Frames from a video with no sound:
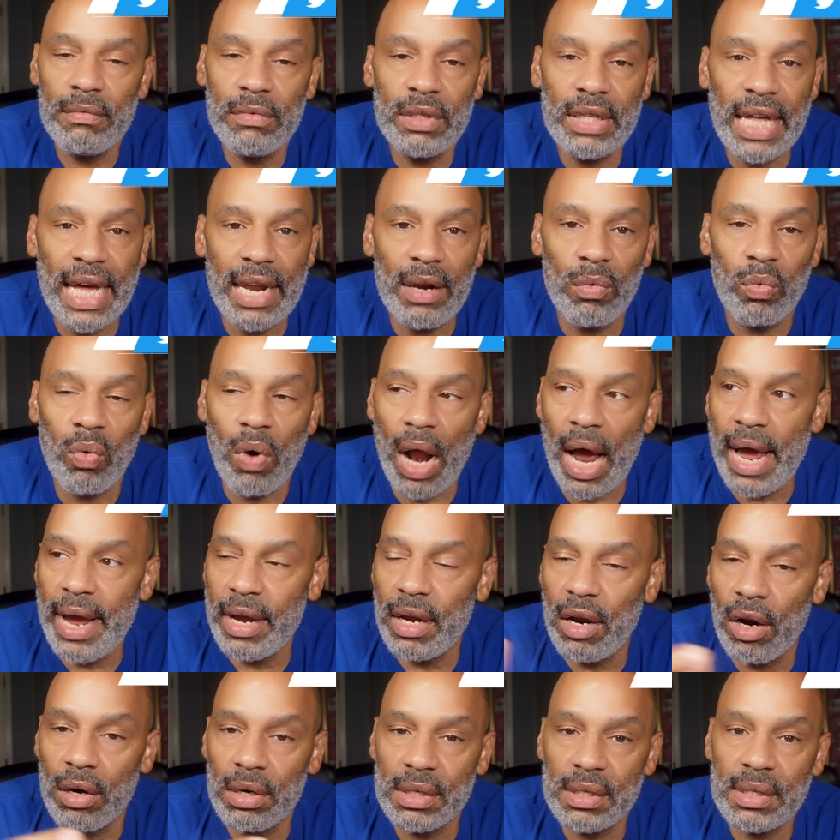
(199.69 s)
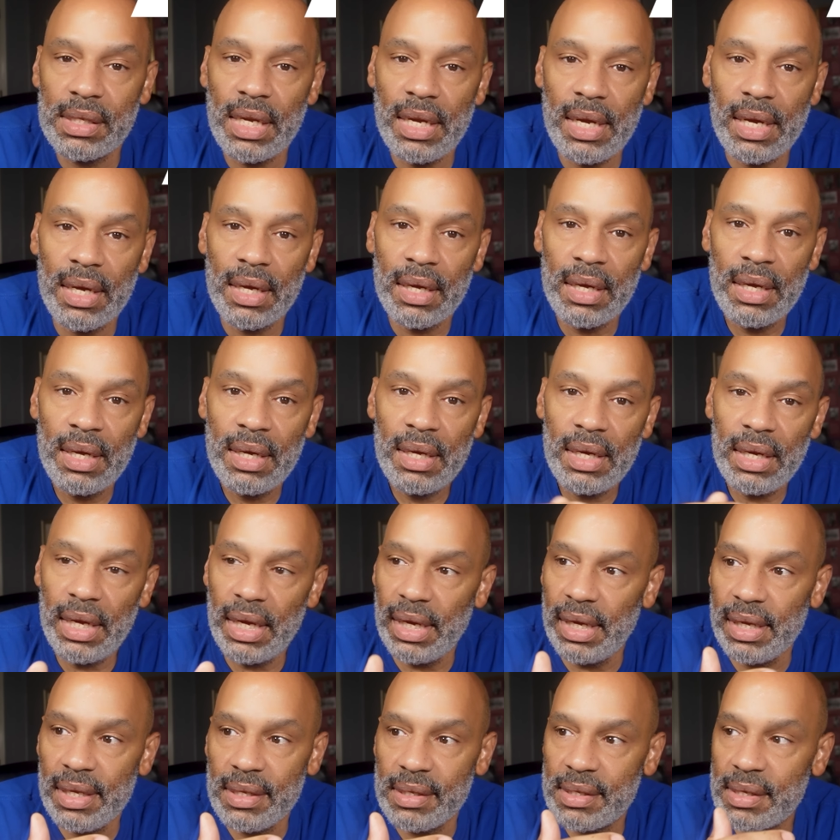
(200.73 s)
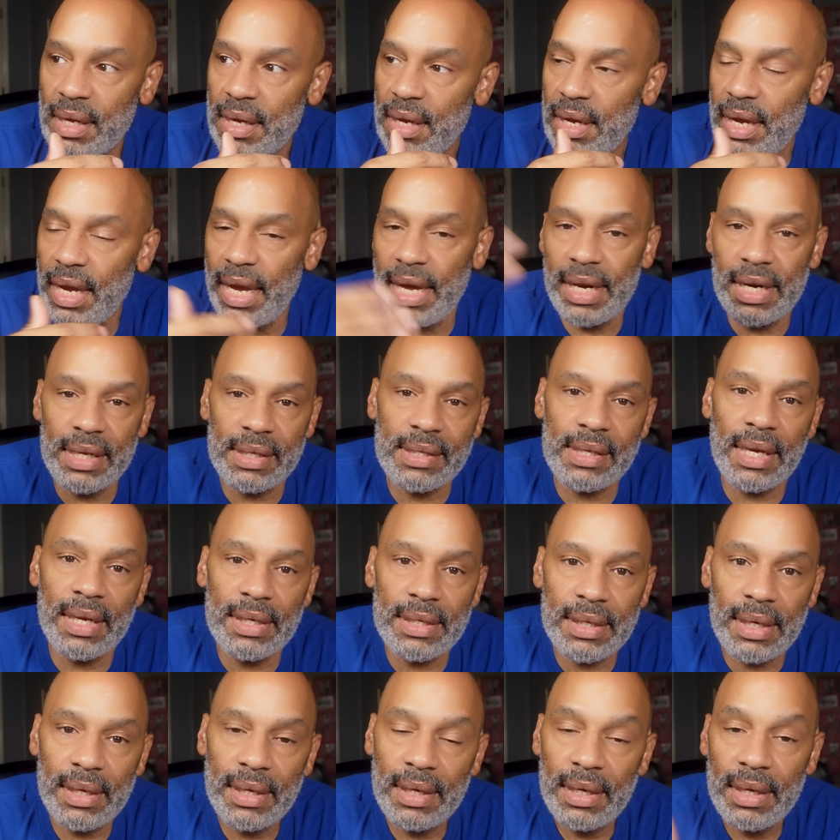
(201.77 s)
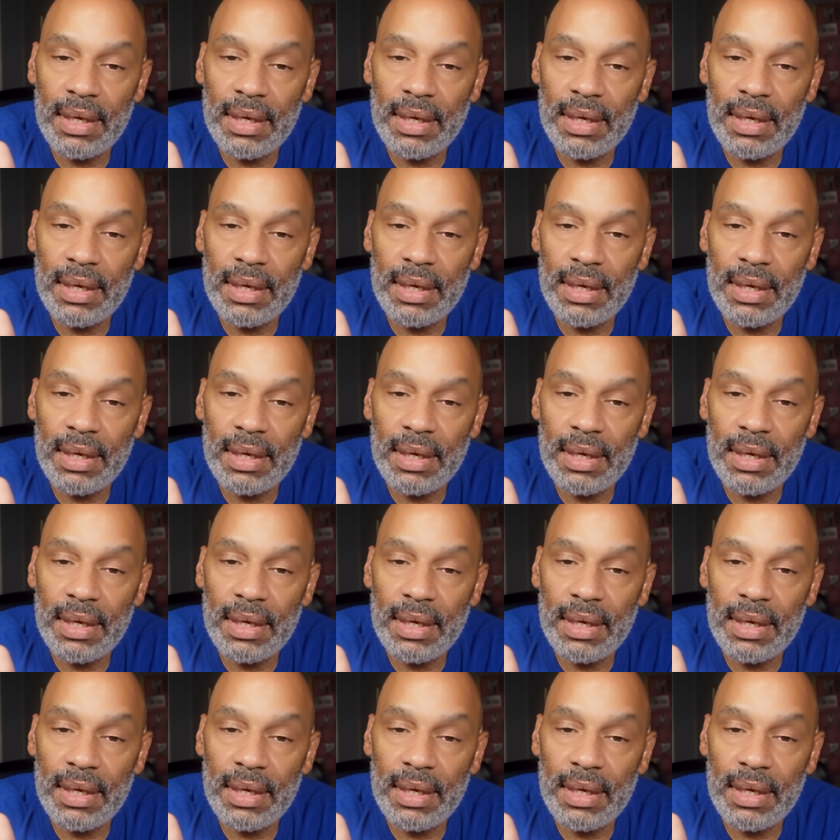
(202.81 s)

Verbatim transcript: that Ryan Garcia is innocent,